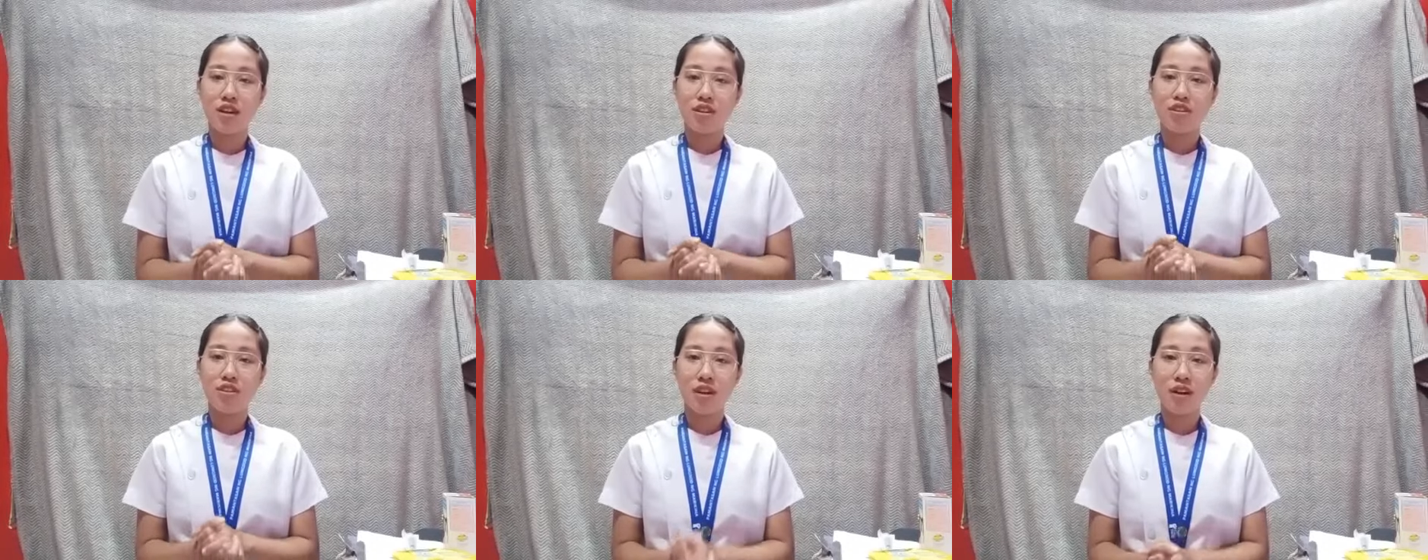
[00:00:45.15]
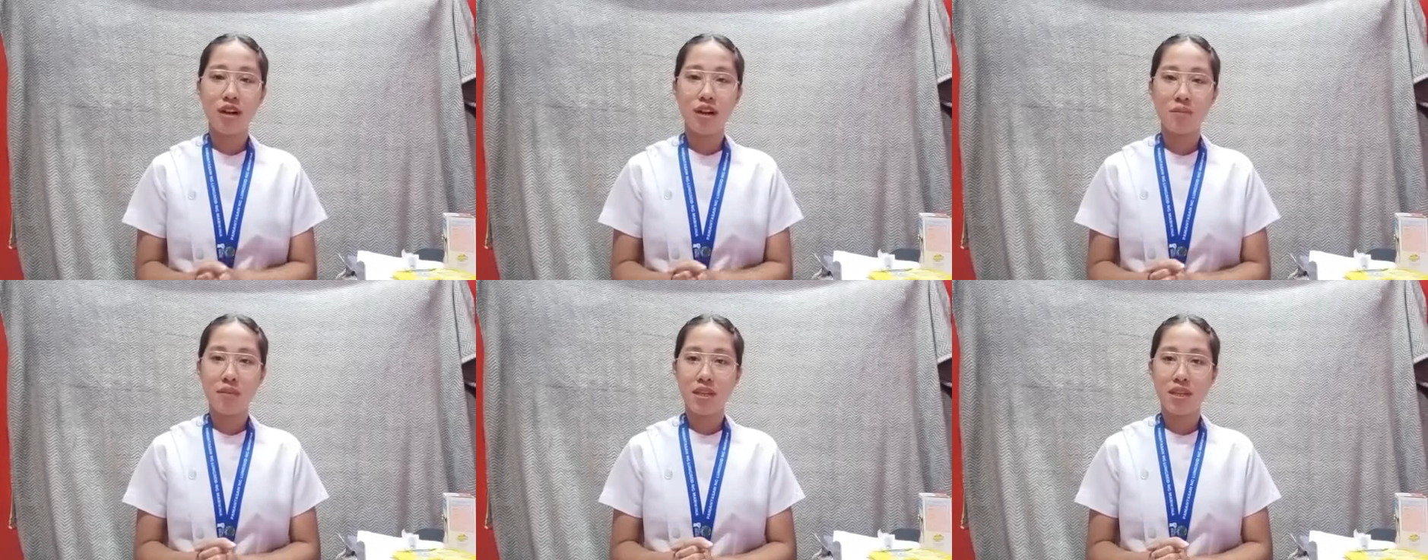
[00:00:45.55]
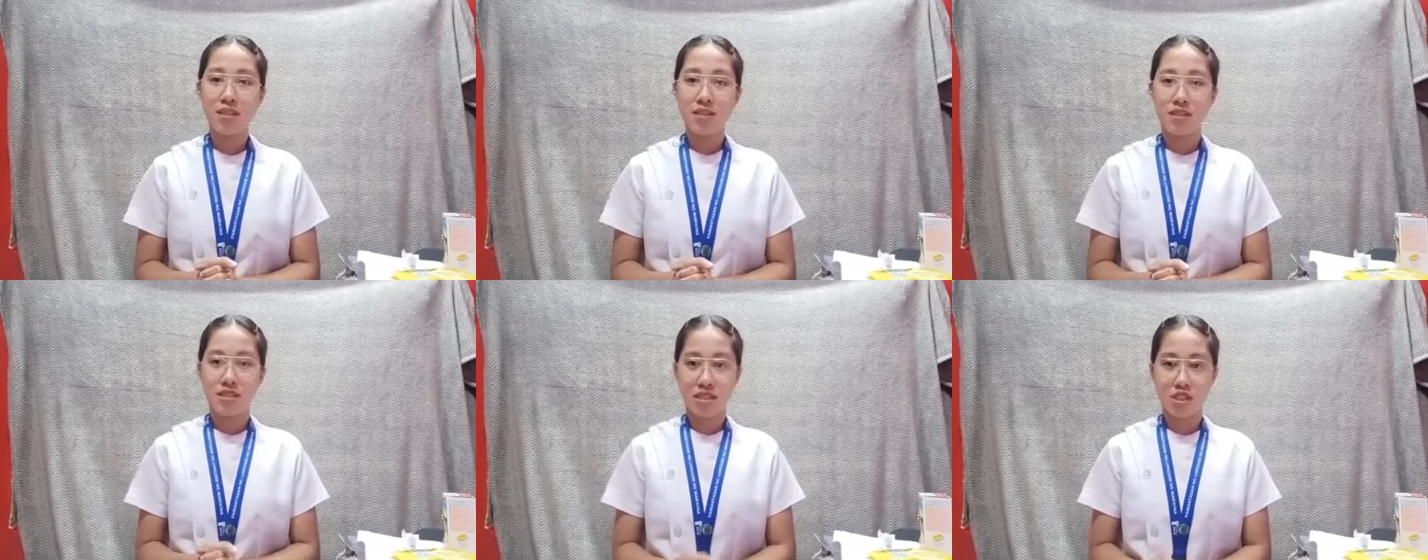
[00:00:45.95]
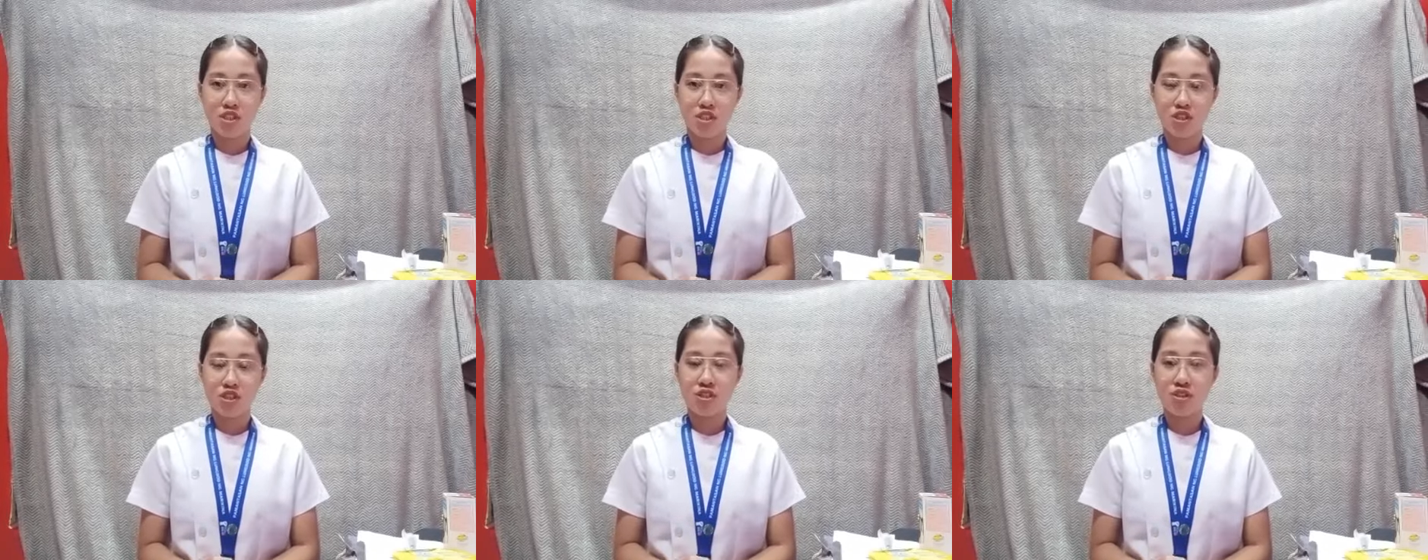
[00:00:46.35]
drug
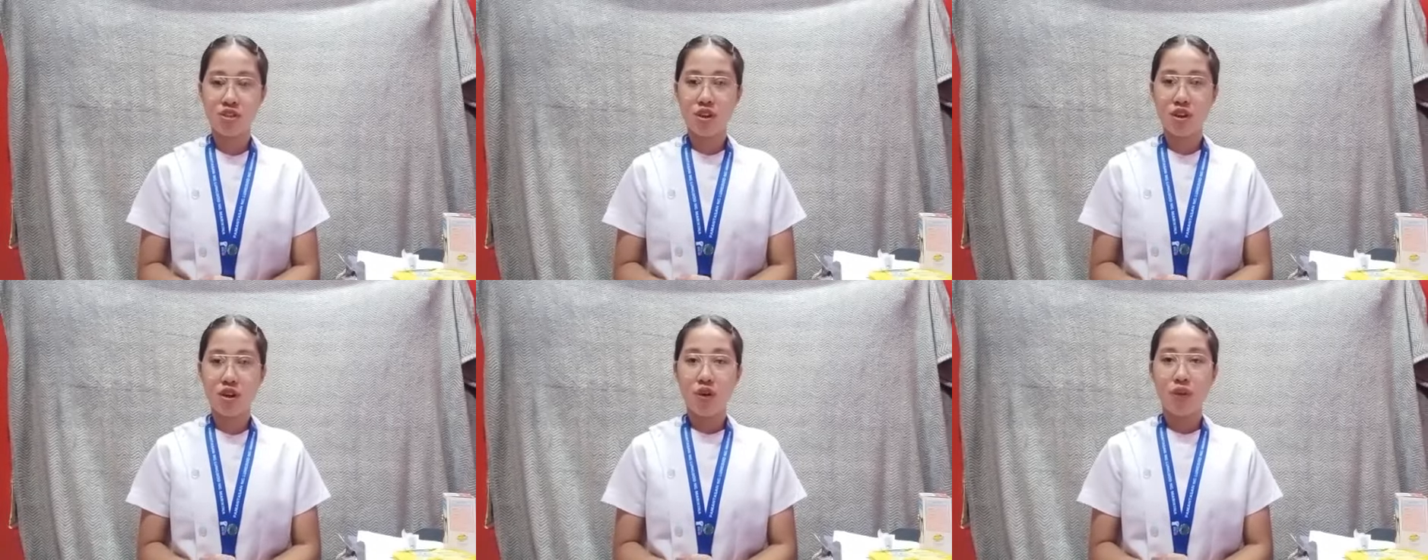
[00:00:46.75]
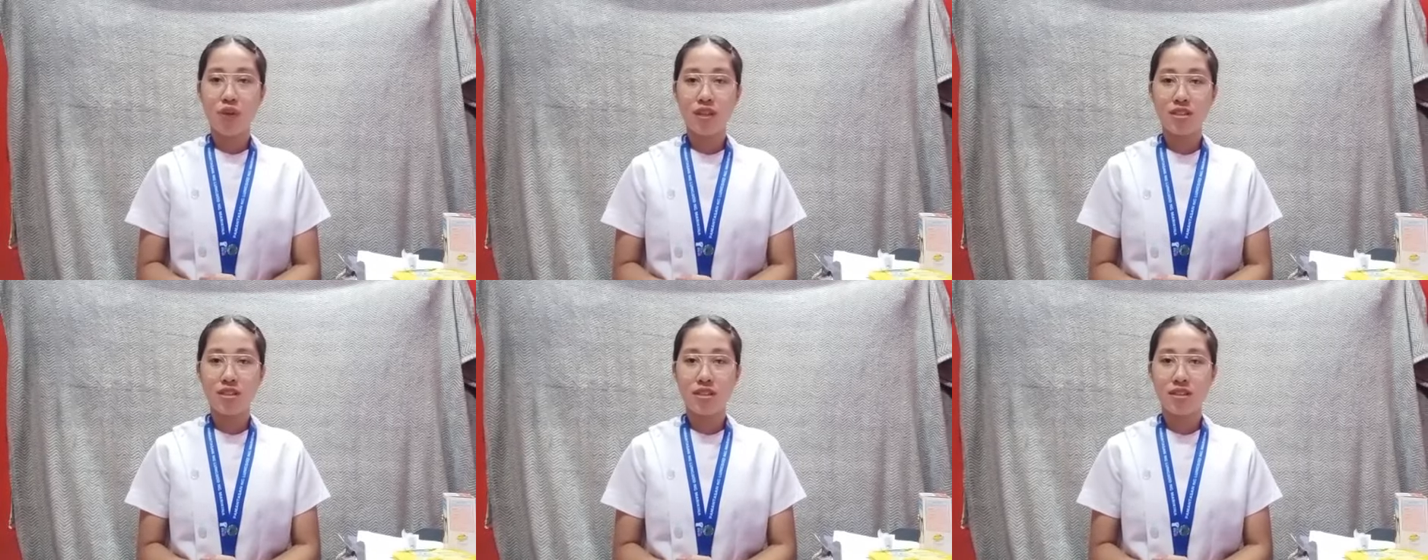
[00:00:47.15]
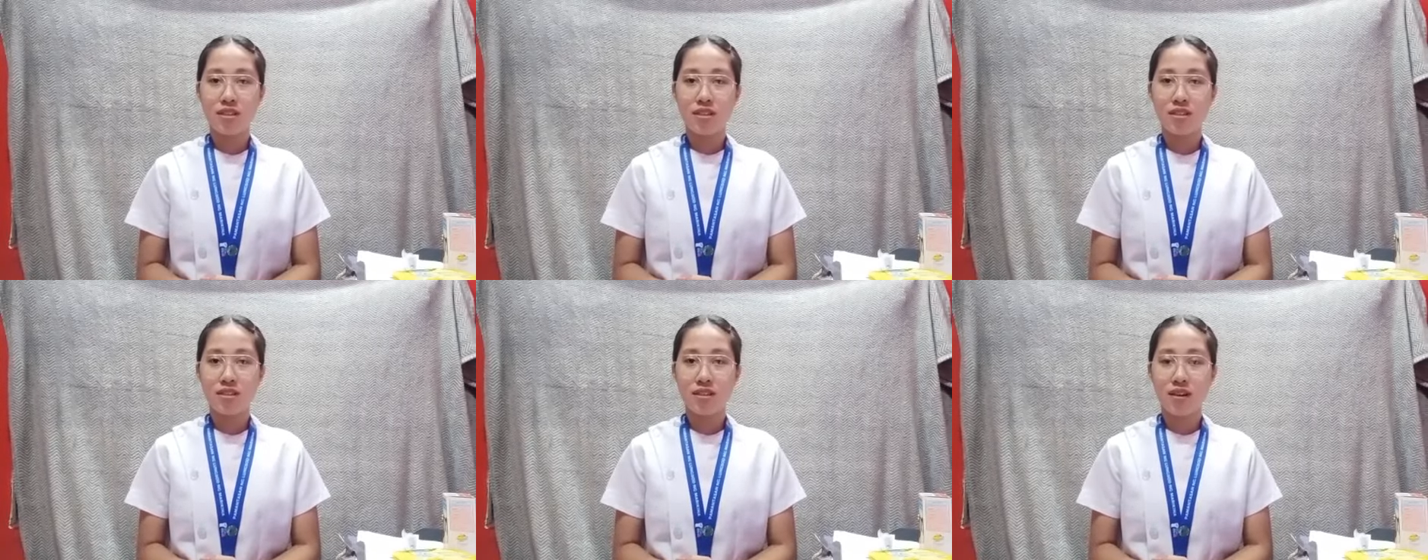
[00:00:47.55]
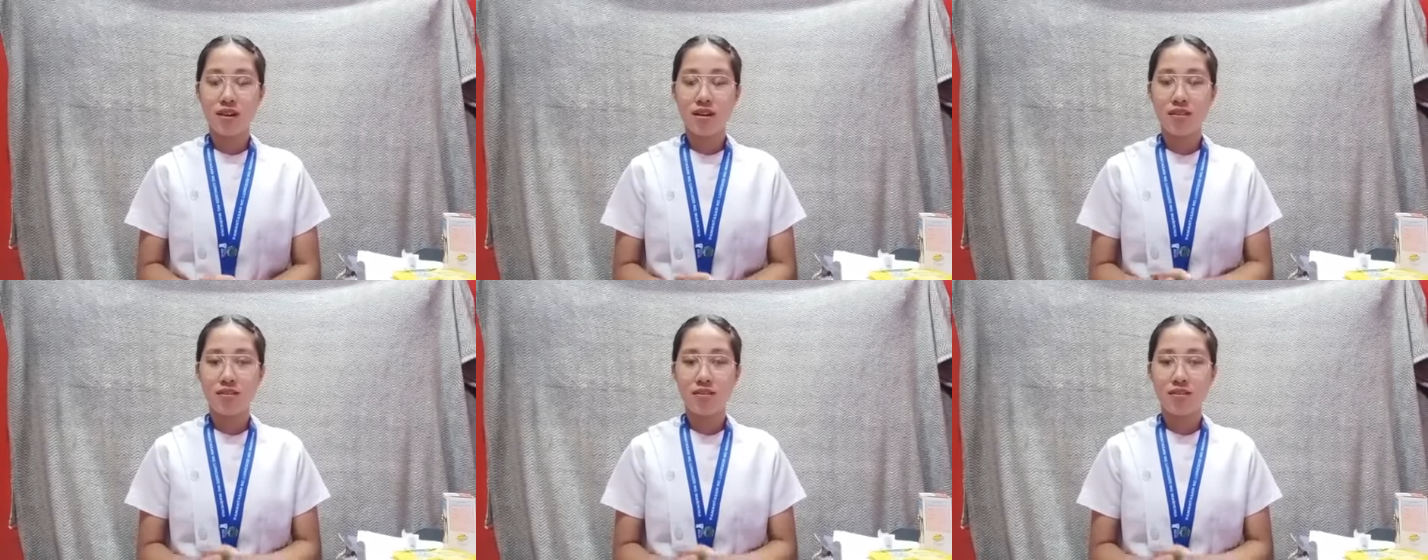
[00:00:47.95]
administration, which is the